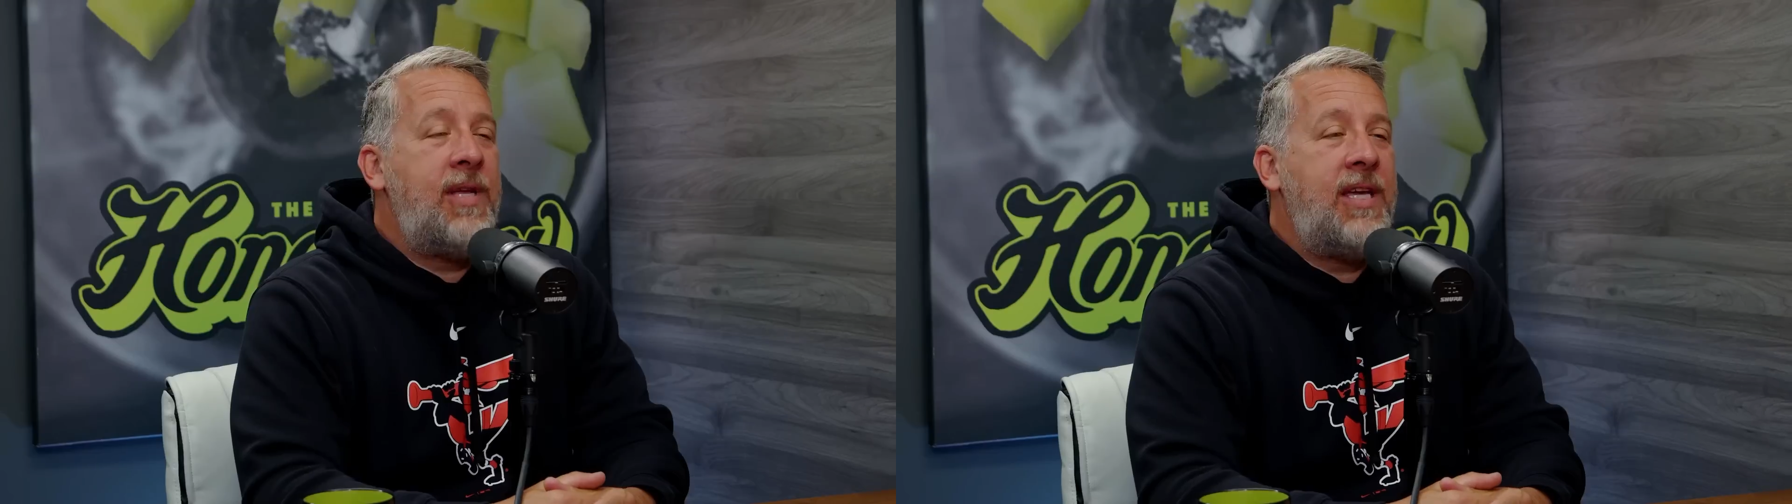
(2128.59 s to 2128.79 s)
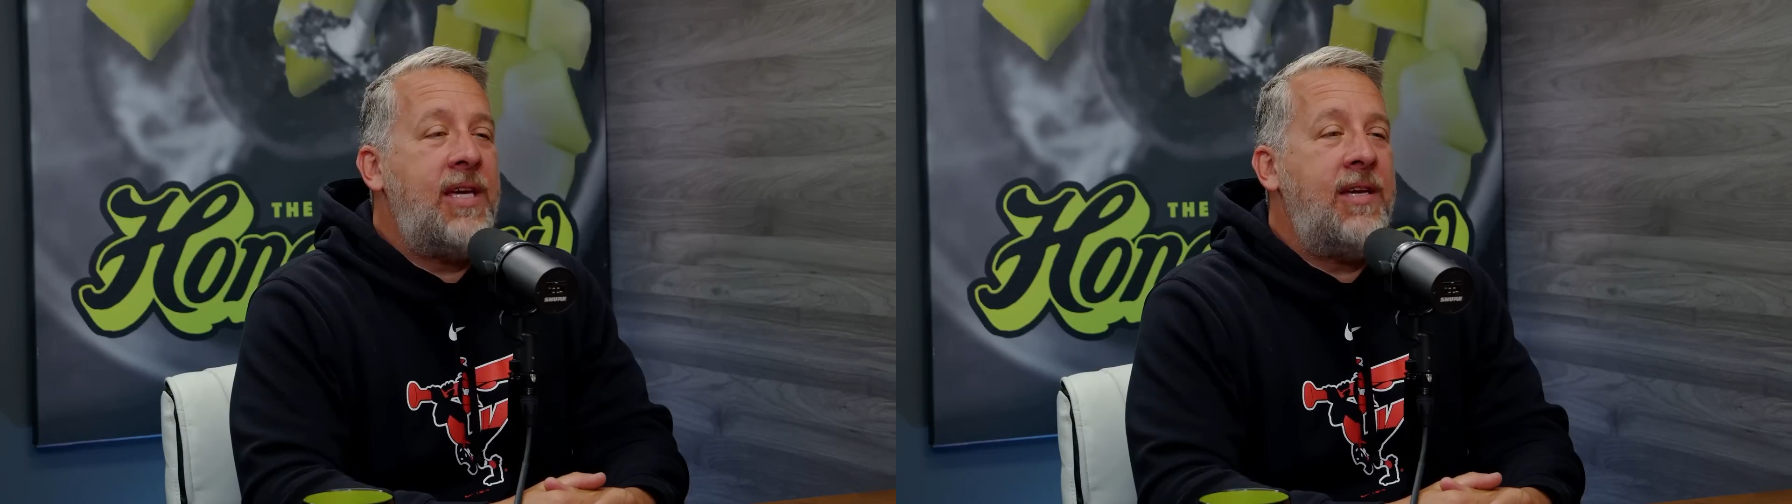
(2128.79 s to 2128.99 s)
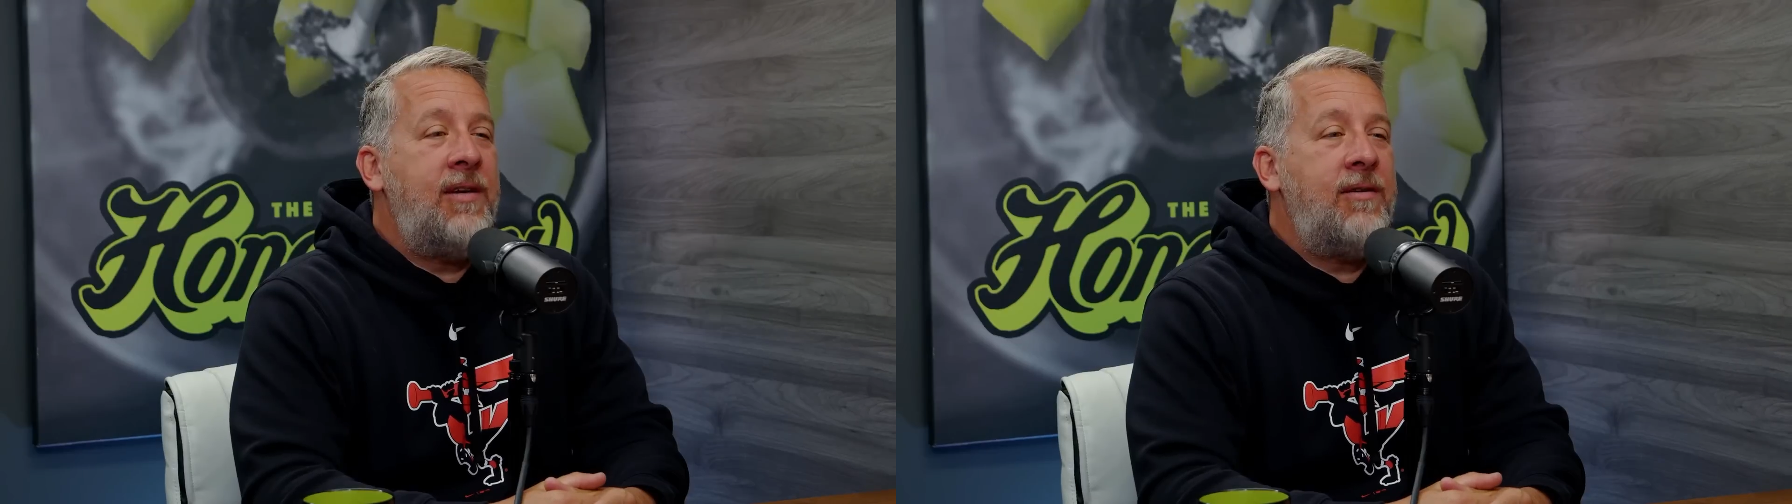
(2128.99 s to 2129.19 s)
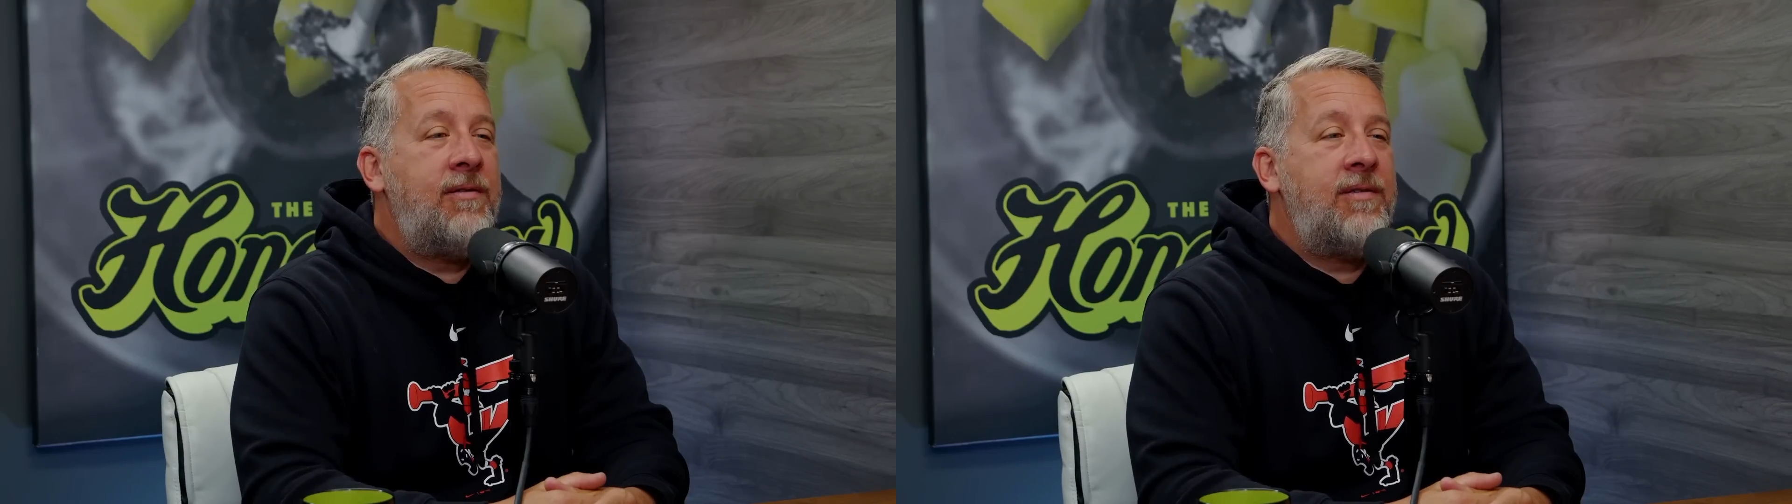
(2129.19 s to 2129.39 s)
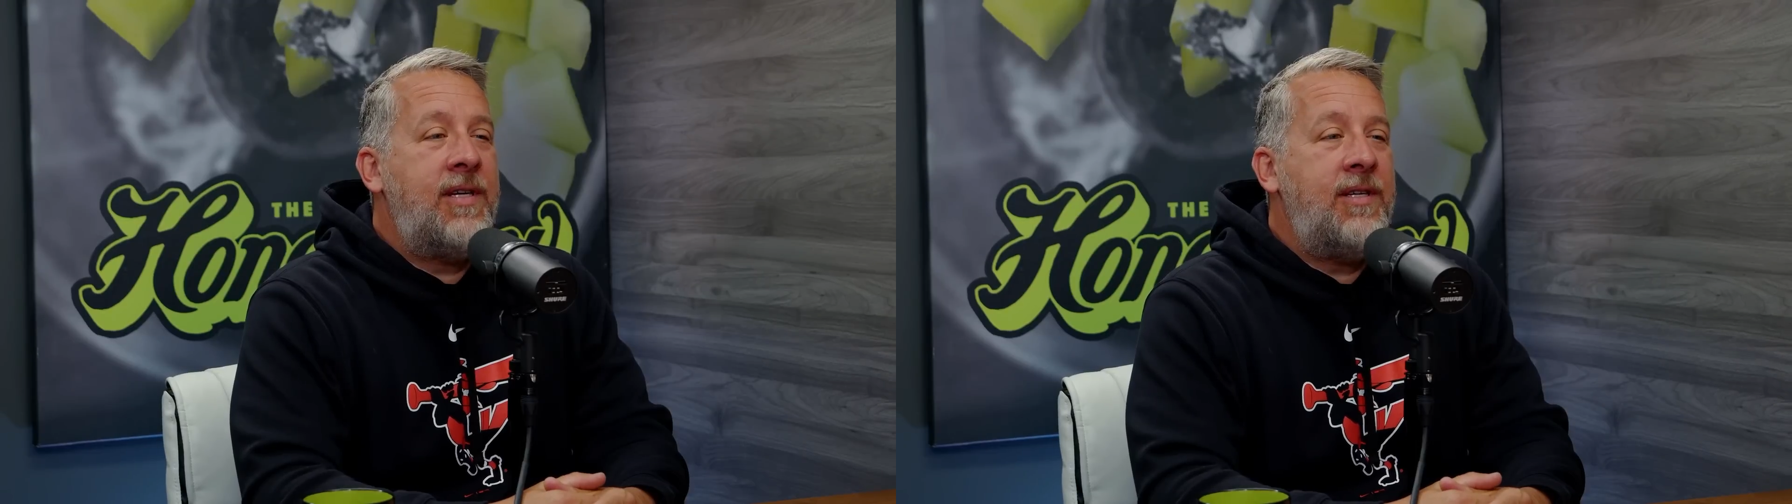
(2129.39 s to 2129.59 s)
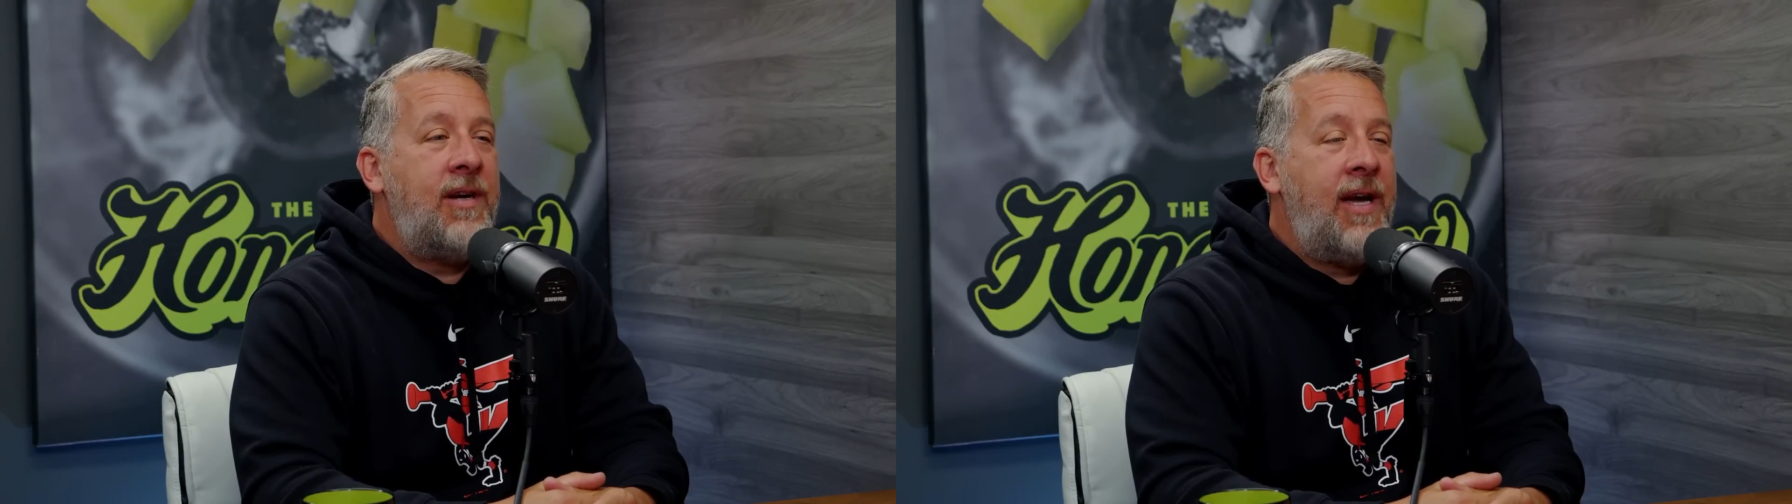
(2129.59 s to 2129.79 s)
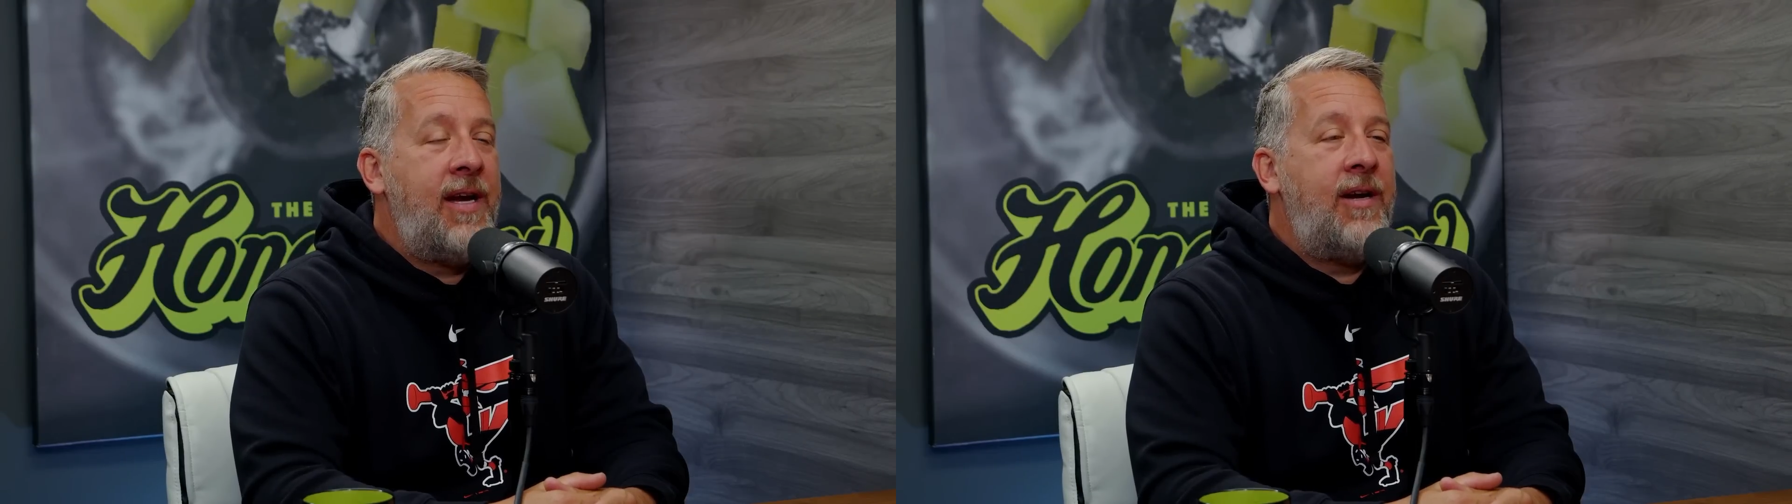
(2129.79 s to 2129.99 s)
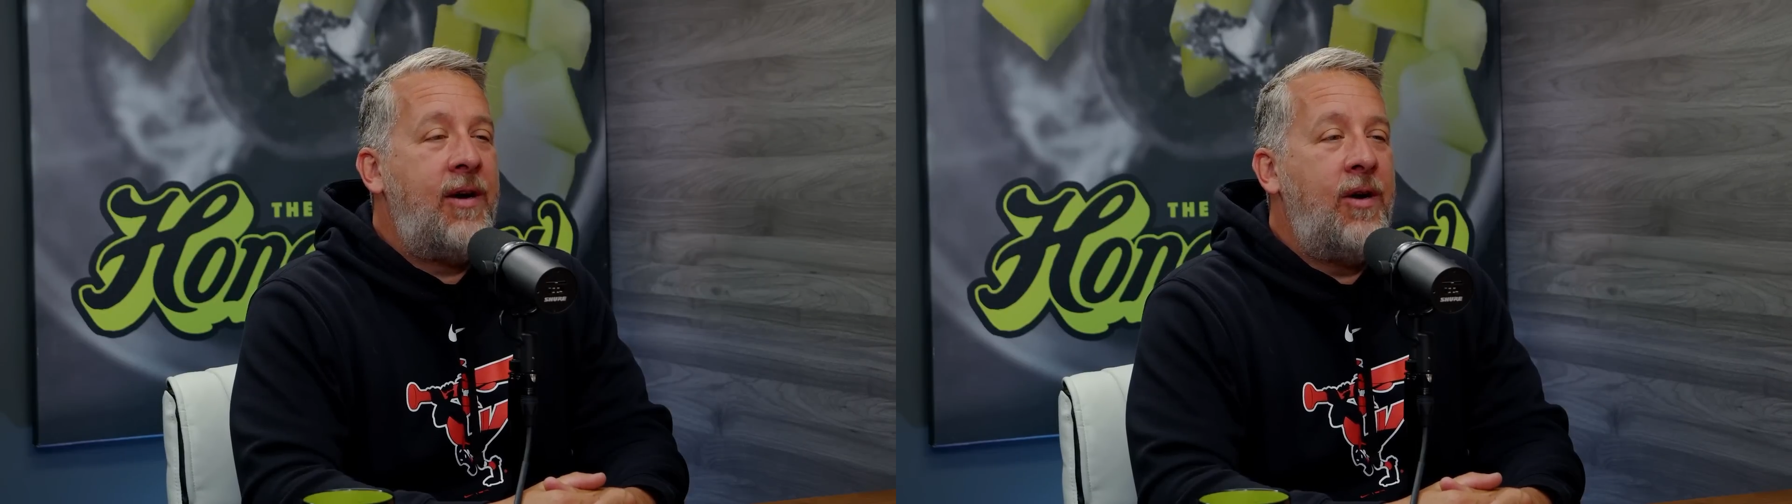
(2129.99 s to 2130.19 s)
to get you and you're
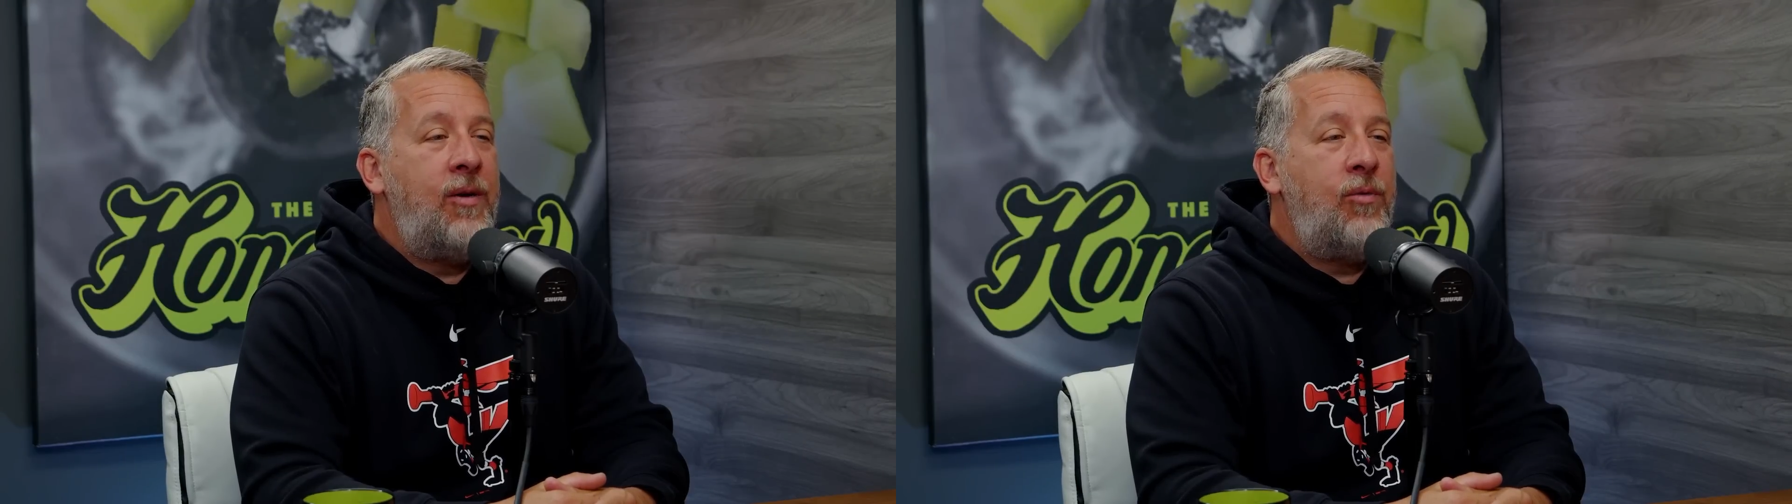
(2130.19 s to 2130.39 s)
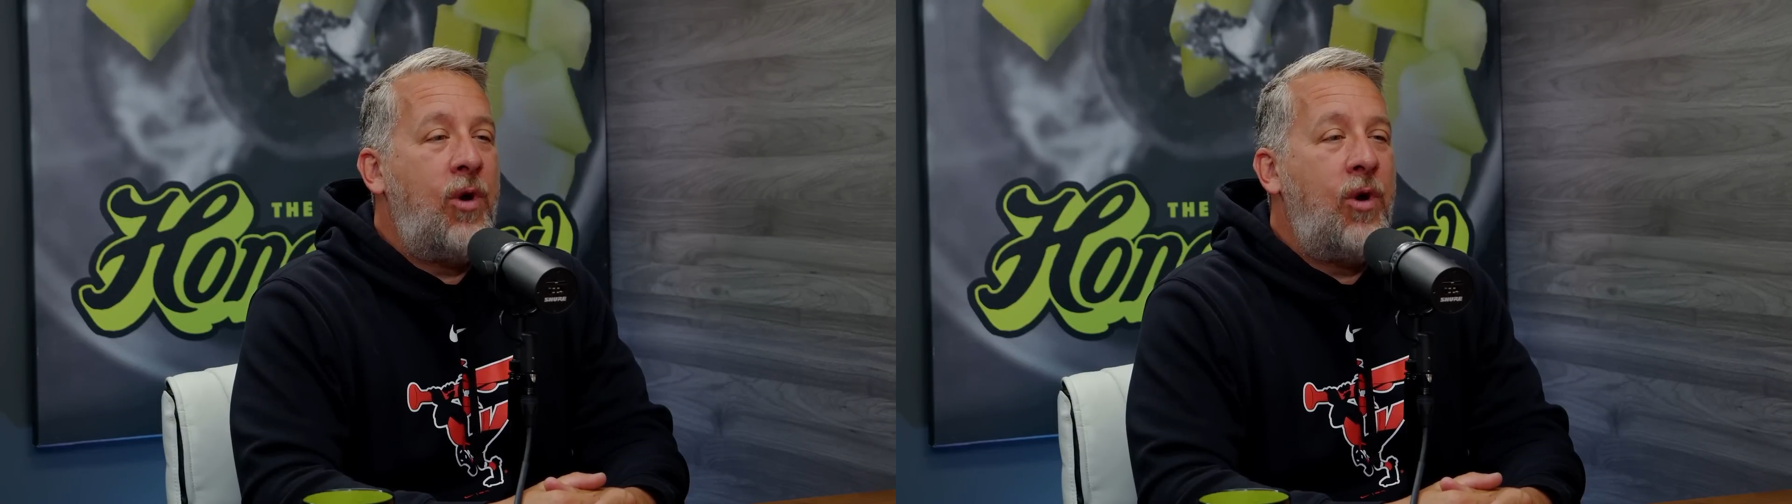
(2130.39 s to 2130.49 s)
headed home.